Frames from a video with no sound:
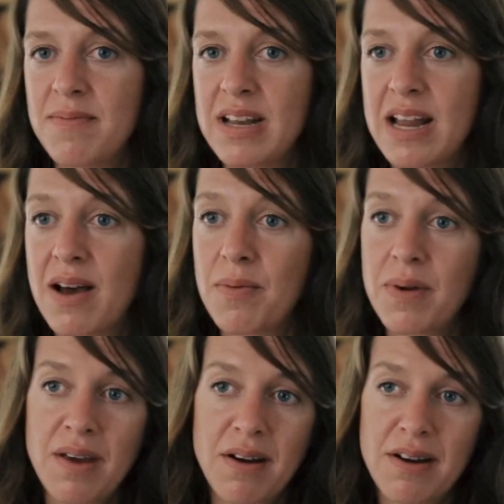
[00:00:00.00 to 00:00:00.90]
now
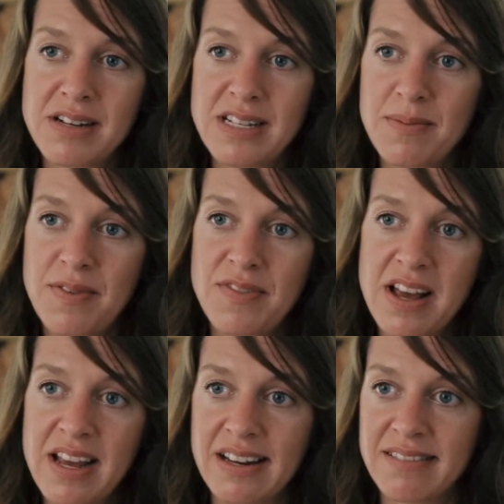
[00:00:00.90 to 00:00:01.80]
we are a team of
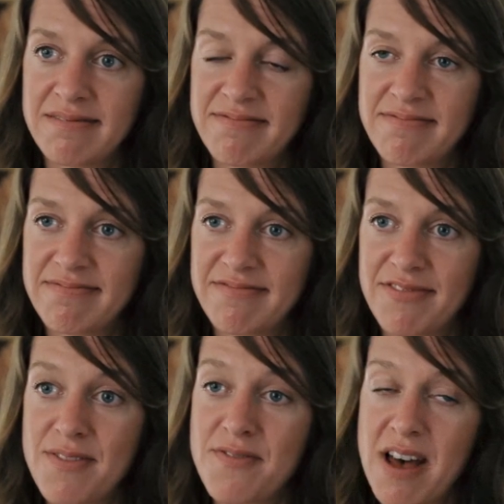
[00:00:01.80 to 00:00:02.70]
9
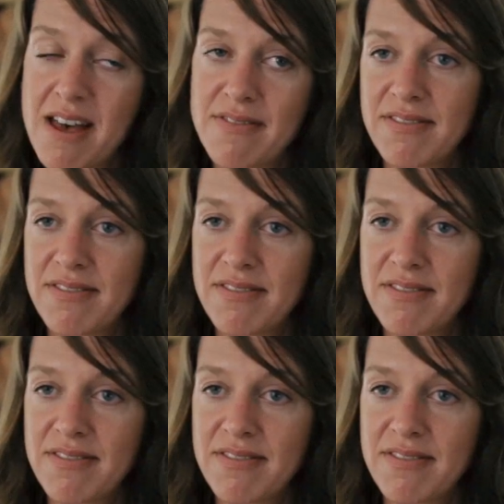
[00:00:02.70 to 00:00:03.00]
from 5.